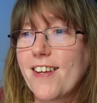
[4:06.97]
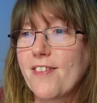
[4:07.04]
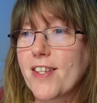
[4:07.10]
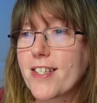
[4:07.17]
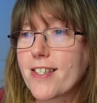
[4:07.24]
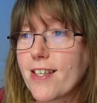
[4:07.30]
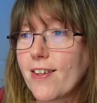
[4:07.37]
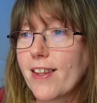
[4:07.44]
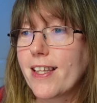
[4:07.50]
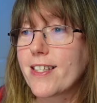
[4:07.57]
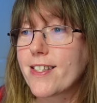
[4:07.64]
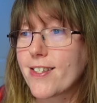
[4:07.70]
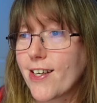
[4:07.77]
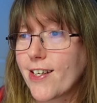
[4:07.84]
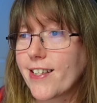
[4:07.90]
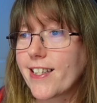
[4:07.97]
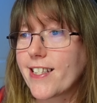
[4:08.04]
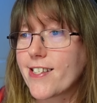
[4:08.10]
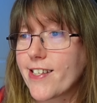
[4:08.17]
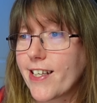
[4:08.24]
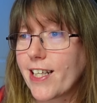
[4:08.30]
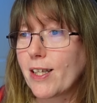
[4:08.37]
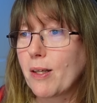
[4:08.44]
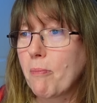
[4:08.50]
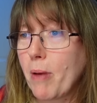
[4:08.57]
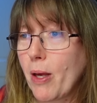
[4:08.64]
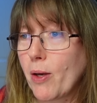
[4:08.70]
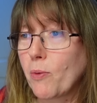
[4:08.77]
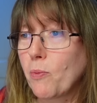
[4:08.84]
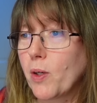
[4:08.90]
The sun and the
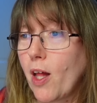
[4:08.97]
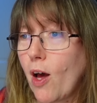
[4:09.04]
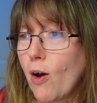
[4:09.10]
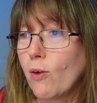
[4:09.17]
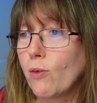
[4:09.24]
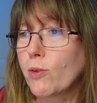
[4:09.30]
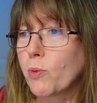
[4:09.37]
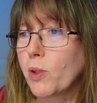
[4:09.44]
moon will hold